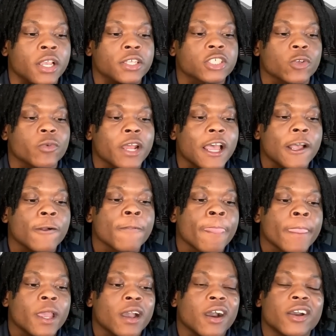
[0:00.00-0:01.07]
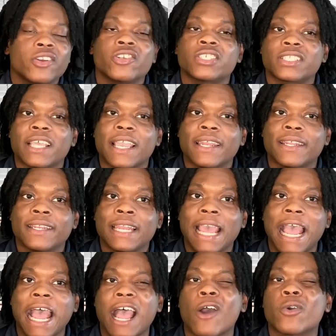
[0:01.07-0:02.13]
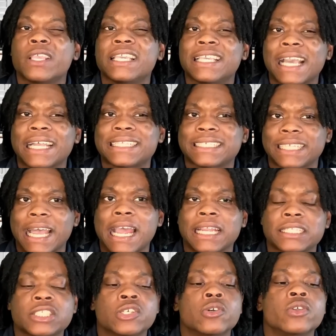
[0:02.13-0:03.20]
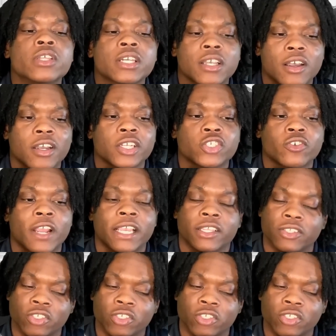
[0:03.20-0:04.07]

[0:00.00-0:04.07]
So now, understanding how he got signed to the contract,